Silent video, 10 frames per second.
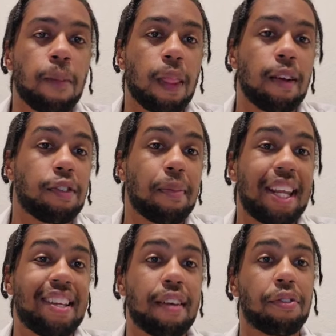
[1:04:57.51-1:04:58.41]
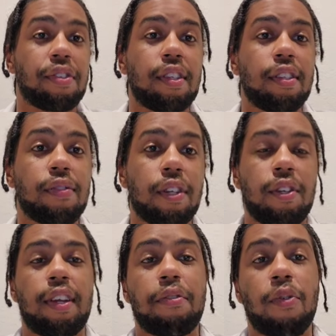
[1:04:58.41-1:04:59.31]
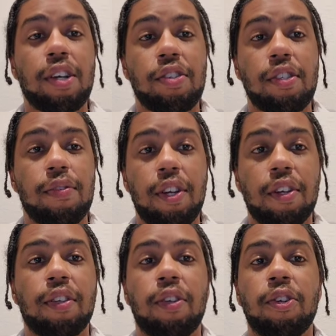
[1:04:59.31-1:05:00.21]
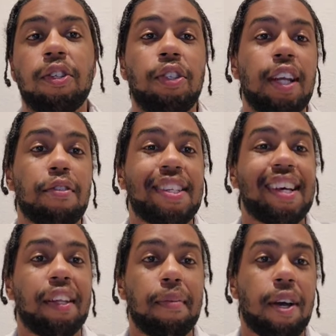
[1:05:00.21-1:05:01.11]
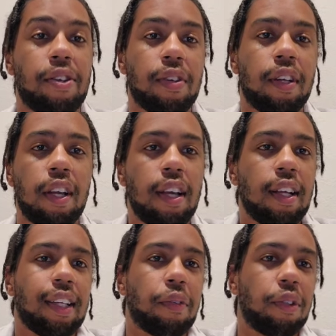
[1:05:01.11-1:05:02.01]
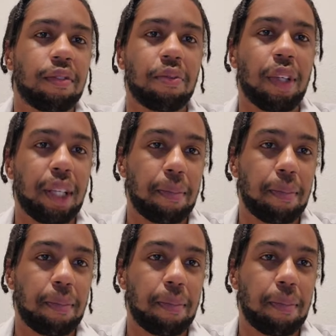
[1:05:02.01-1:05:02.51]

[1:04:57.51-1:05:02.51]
But if somebody never seen this video, never watches this video, or you never tell them how to do it, they won't really be